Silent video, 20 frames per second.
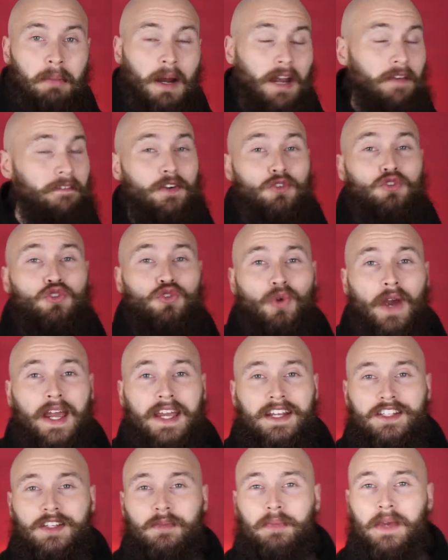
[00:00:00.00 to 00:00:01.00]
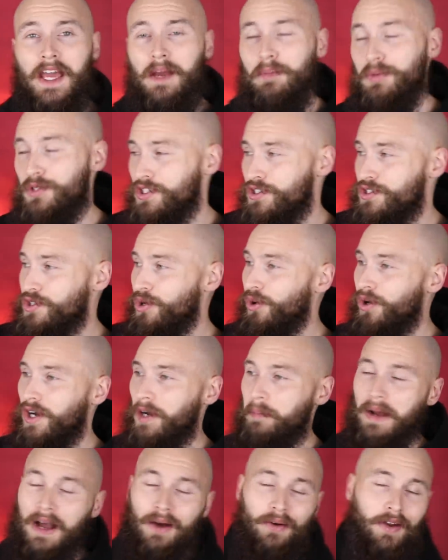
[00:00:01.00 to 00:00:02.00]
But it feels great to be able to
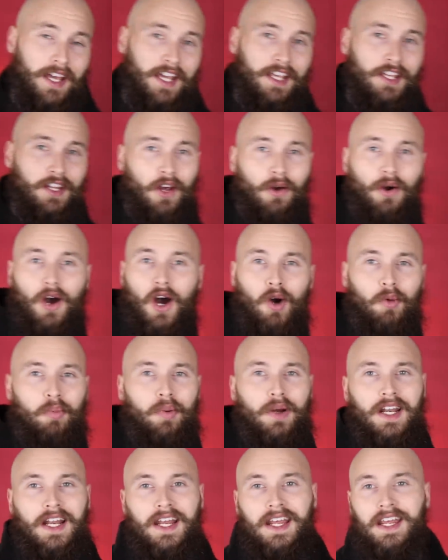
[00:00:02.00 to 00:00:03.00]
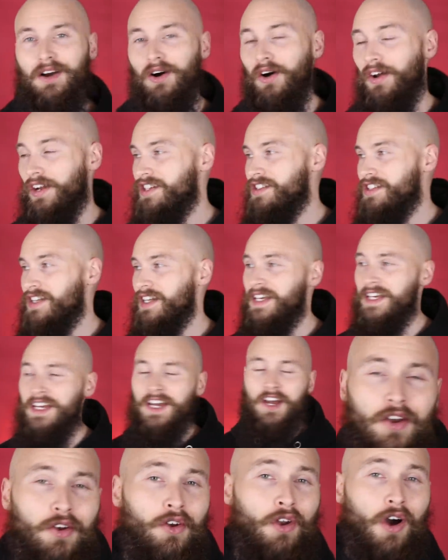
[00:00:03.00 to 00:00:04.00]
talk about it, you know, openly,
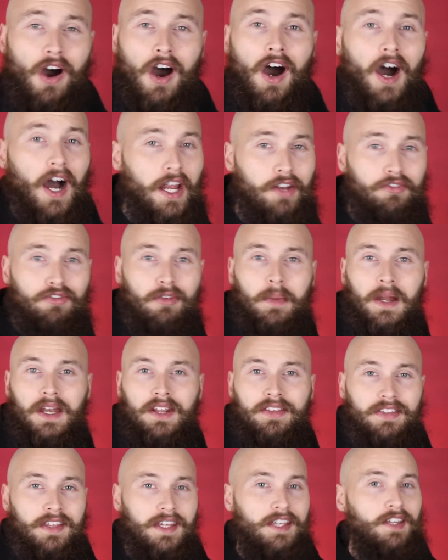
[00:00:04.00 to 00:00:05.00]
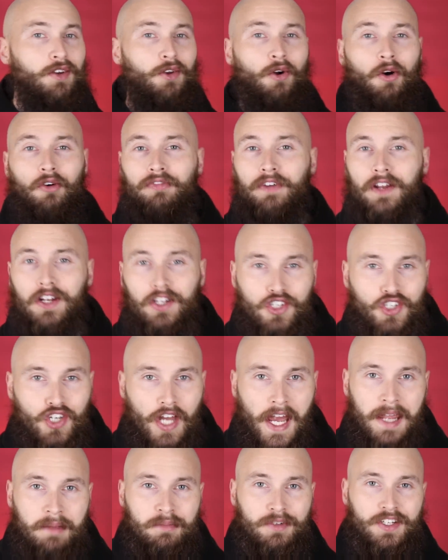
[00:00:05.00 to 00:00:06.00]
honestly, not hide from anything, not feel
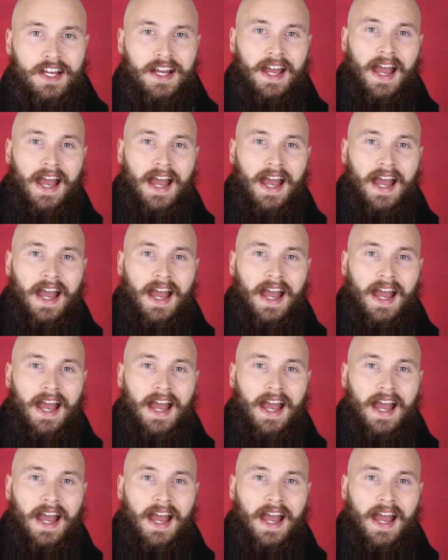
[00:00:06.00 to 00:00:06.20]
ashamed,